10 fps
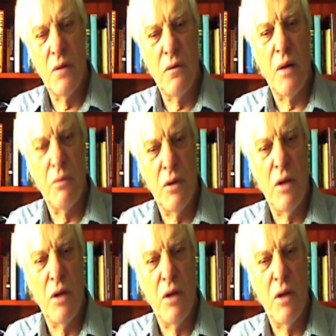fact,
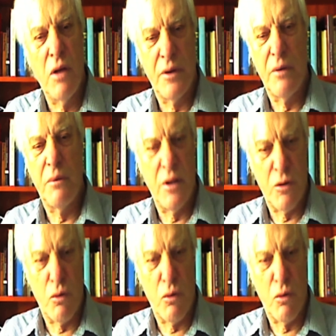neoliberalism is
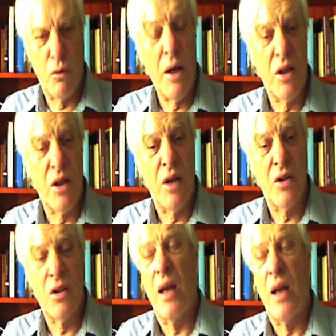right in the sense
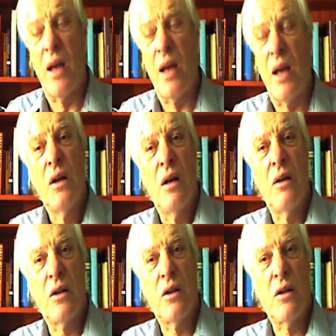that
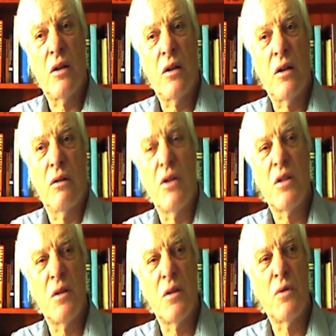the current
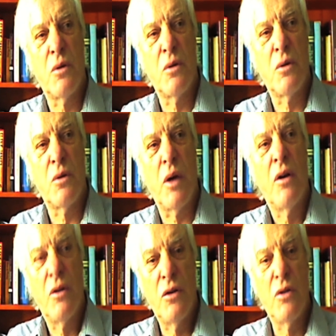systems that we have
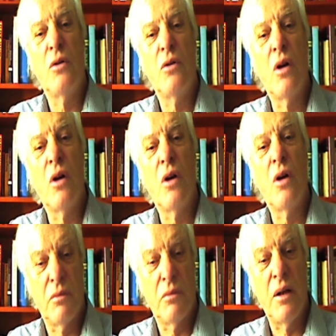do not
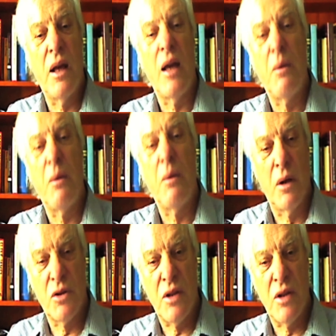enable us
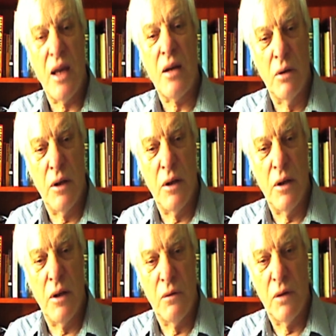to tackle
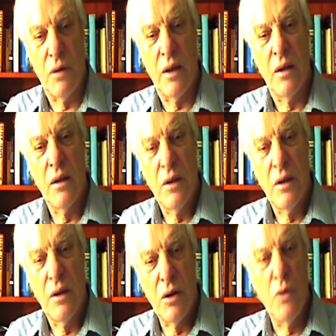effectively
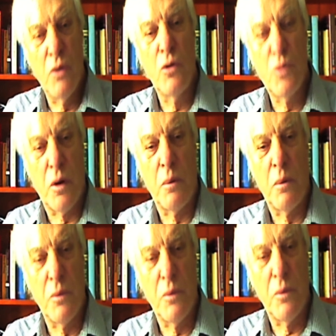the huge
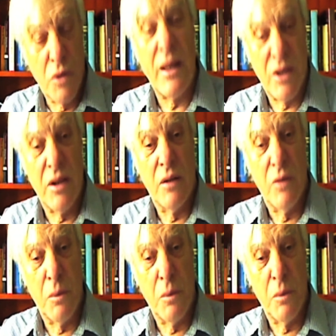problems, complexity of the
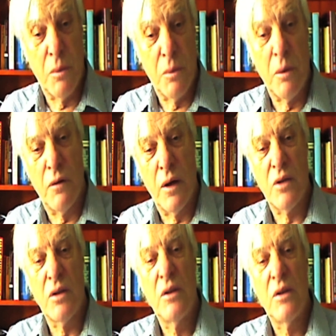problems that we face.
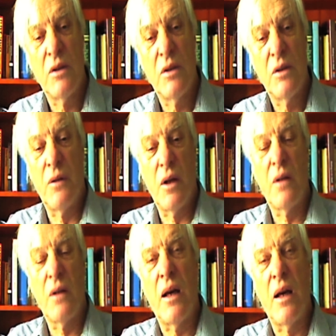But on the
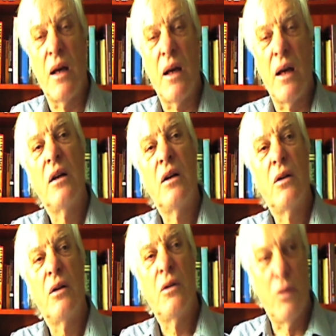other hand,
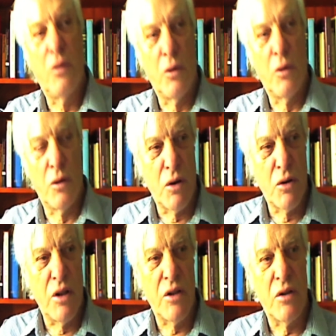nor does
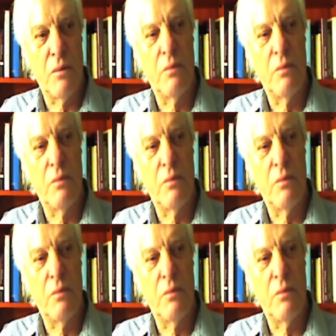socialism